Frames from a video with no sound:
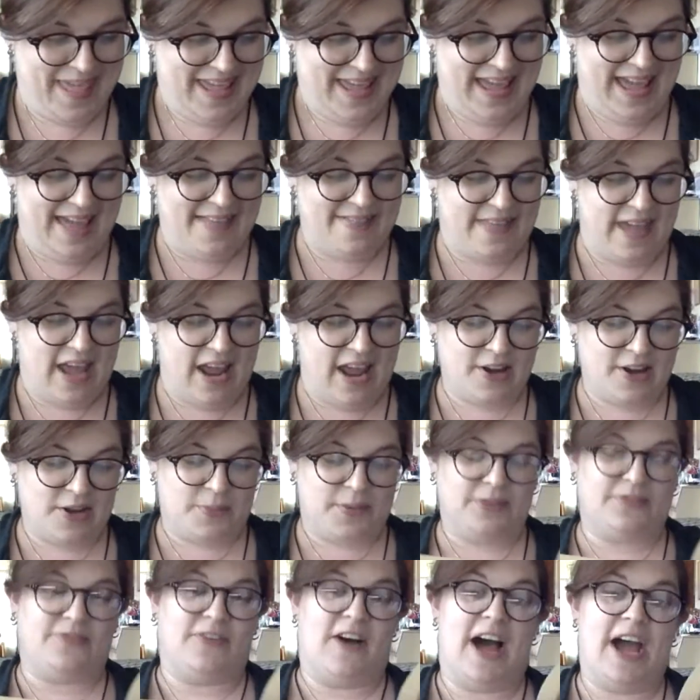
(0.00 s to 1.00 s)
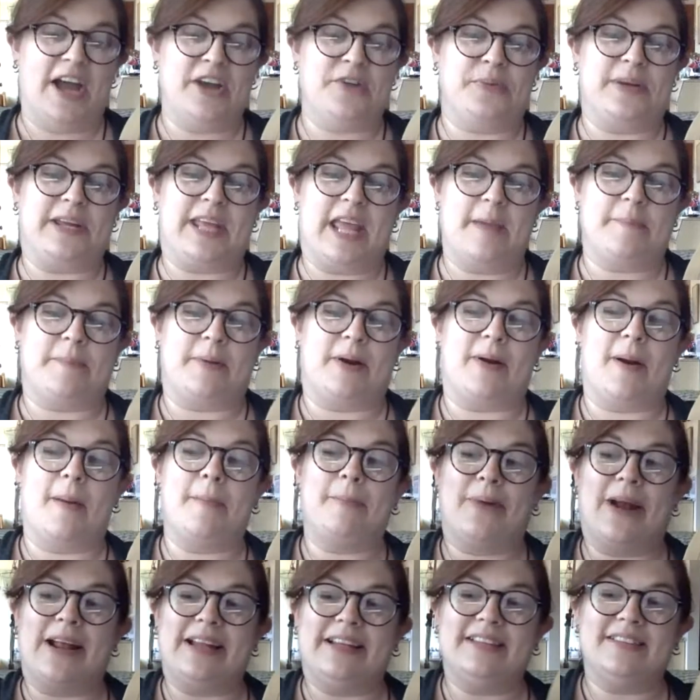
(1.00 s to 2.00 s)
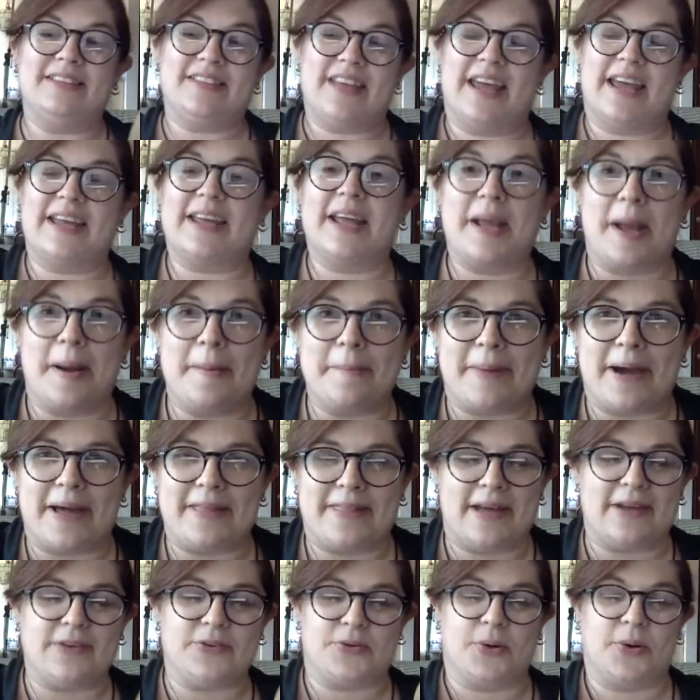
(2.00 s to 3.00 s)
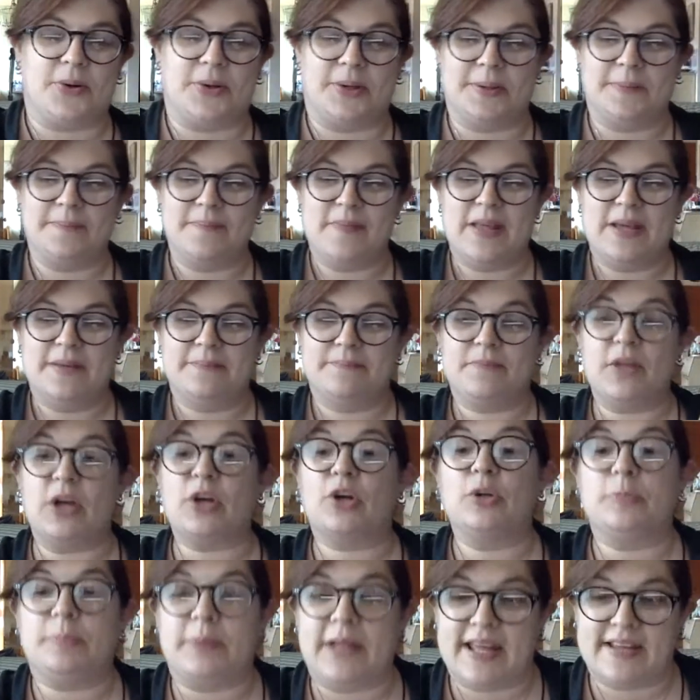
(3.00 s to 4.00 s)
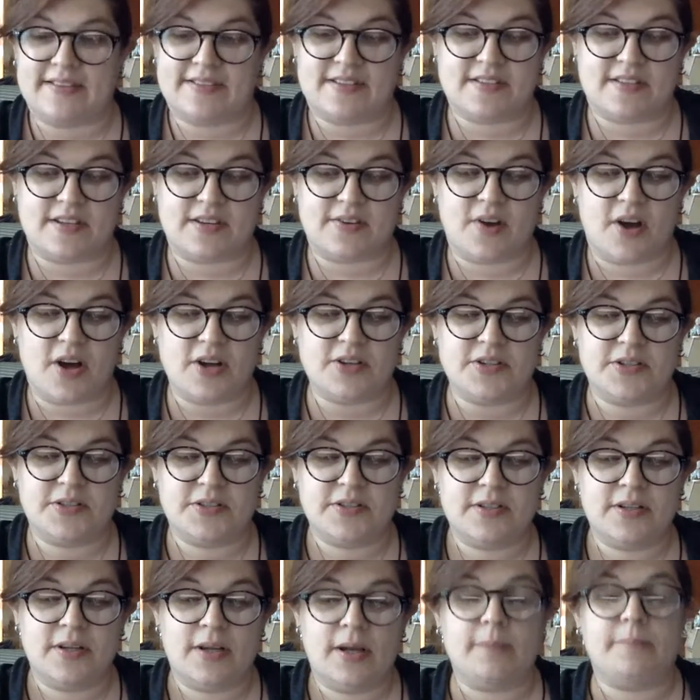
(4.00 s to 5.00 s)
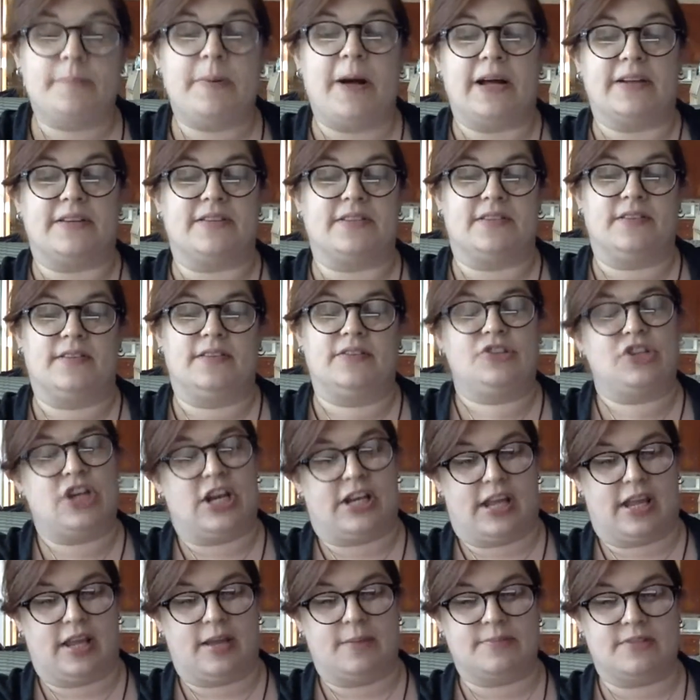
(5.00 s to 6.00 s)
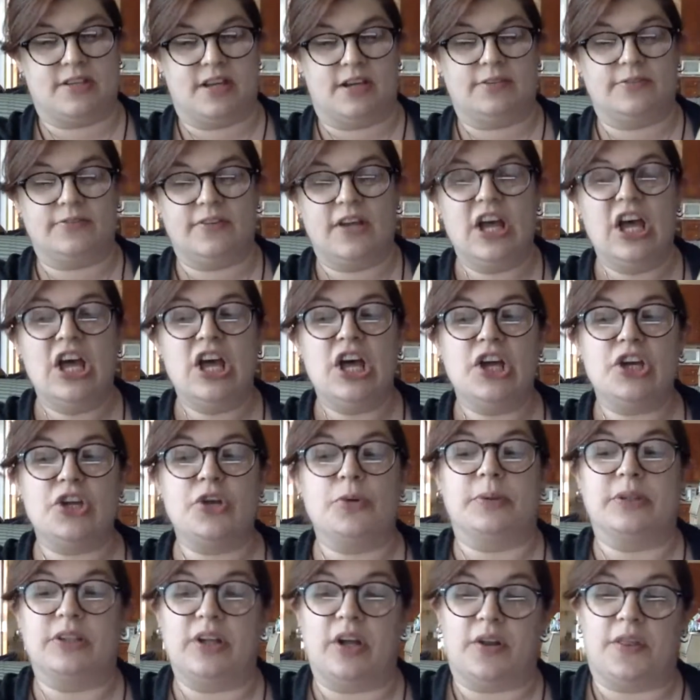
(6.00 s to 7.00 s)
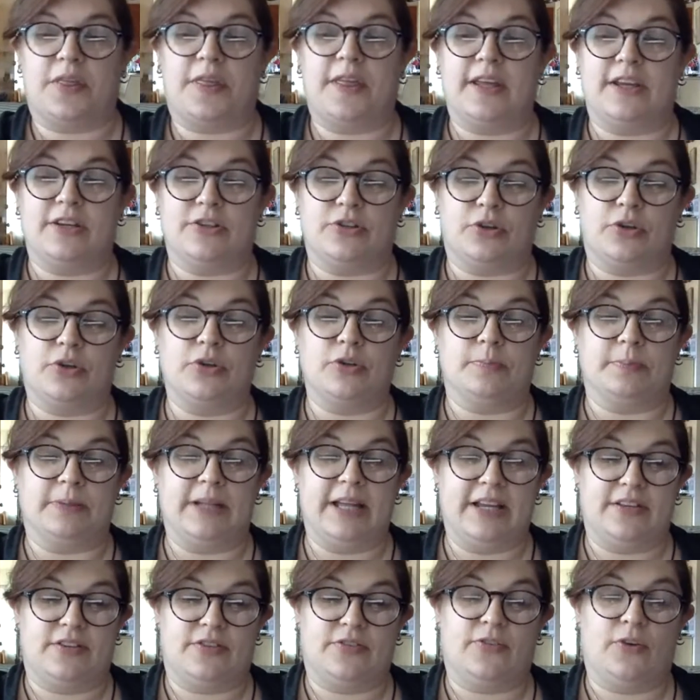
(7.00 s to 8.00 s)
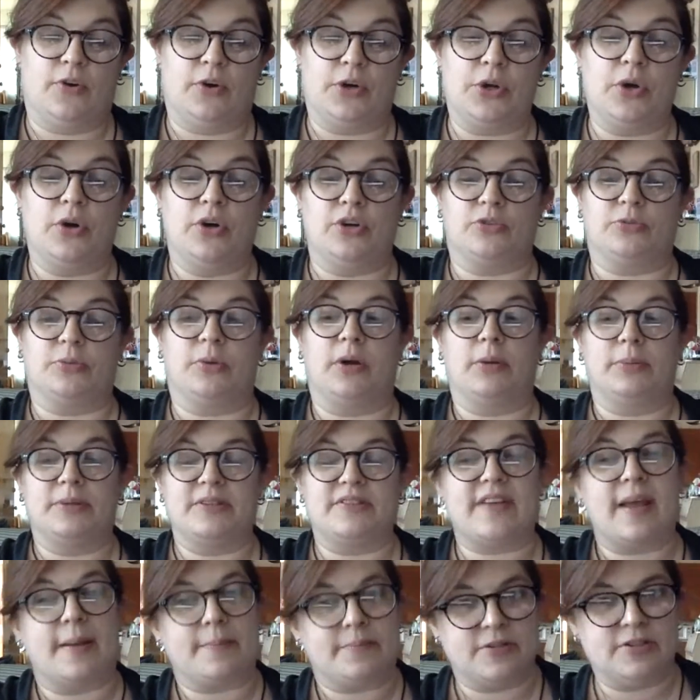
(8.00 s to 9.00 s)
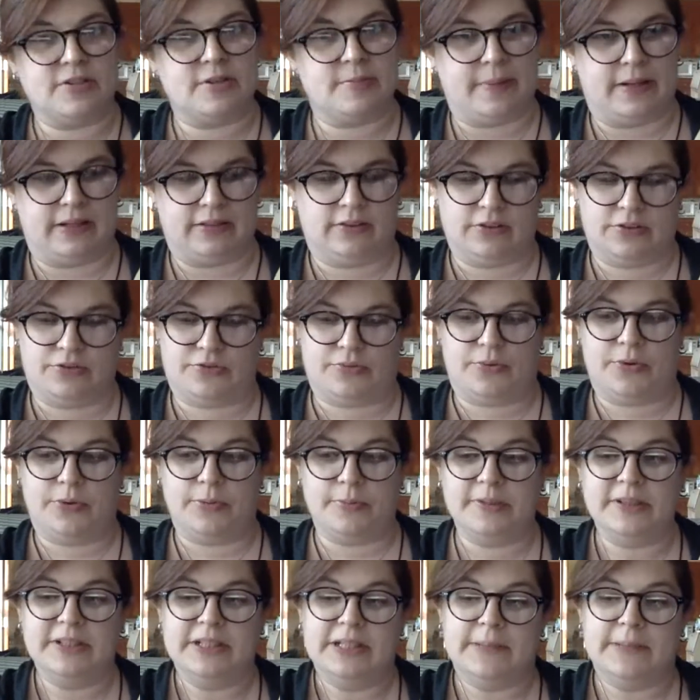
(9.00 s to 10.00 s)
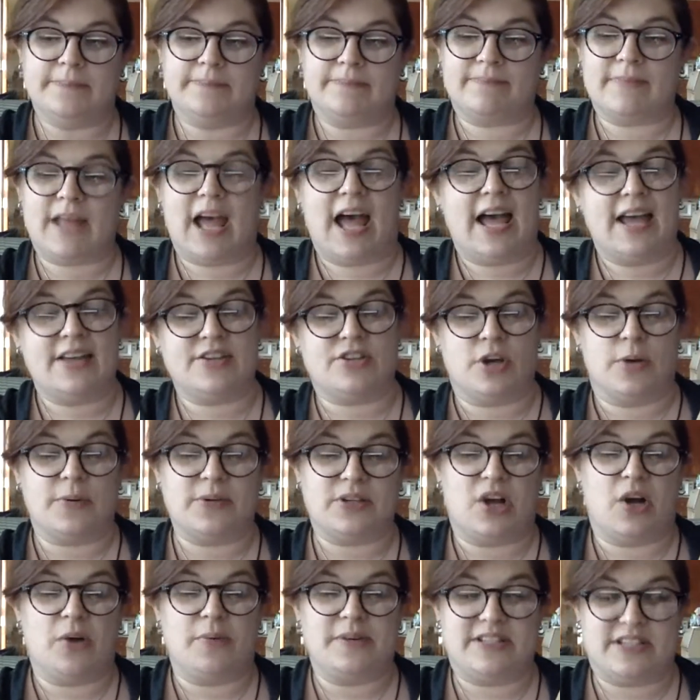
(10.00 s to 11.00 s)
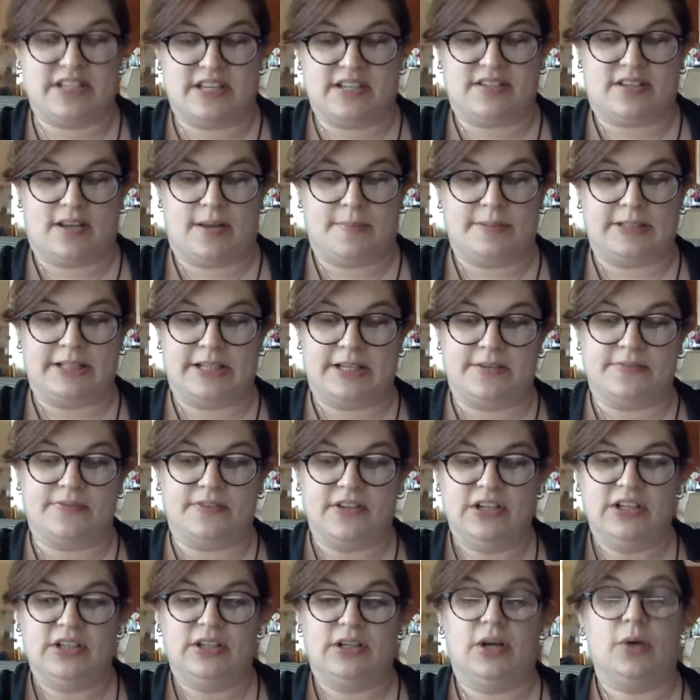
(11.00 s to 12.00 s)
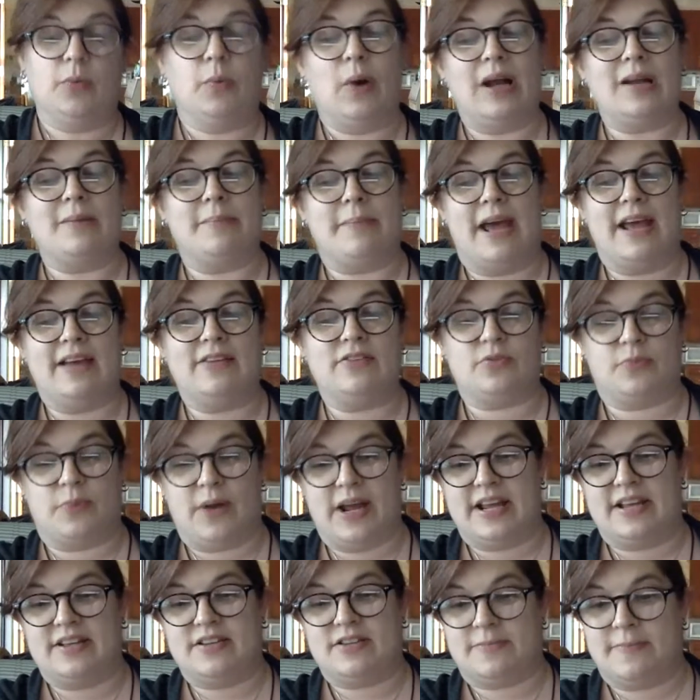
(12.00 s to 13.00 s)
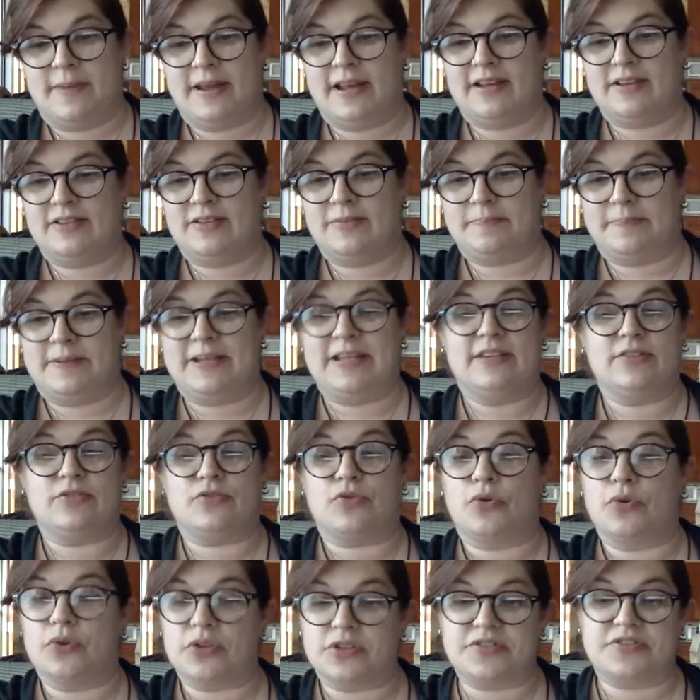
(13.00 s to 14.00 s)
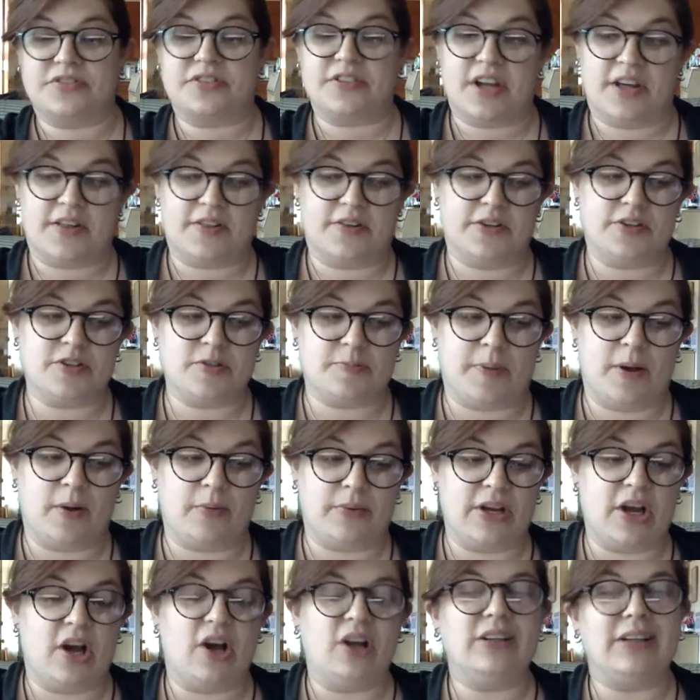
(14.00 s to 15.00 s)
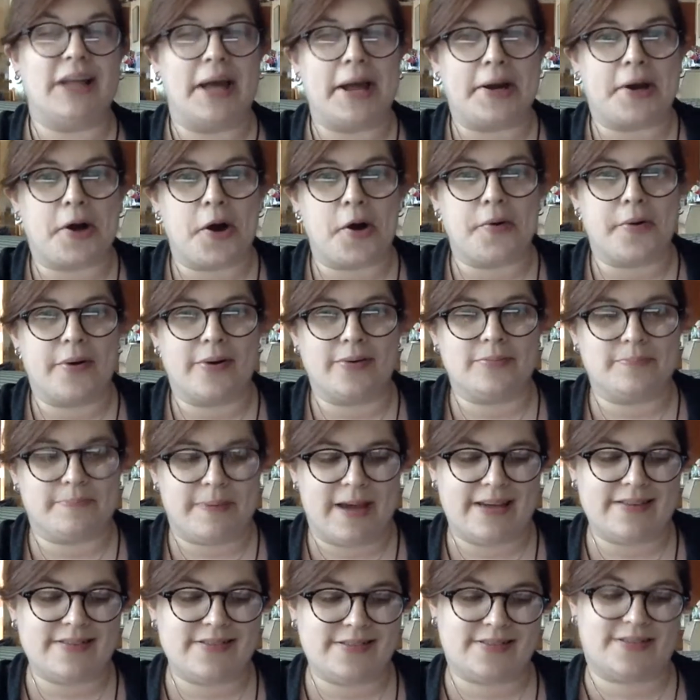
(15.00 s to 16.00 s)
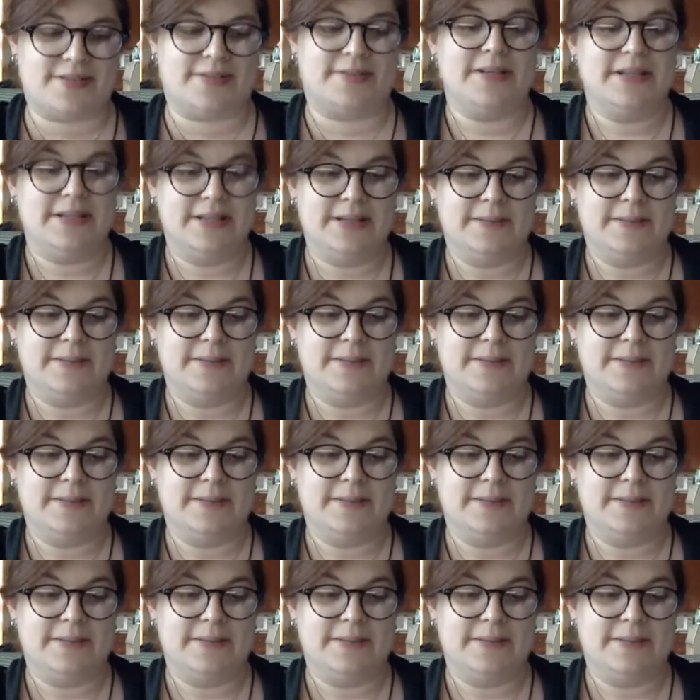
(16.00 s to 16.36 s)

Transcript: And there you will find we keep our umbrellas hanging up by that door. A good place, is it not? But, checking himself, you will not think it a good place, for yours were always kept in the butler's room. Aye, so it always is, I believe. One man's ways may be as good as another's, but we all like our own best.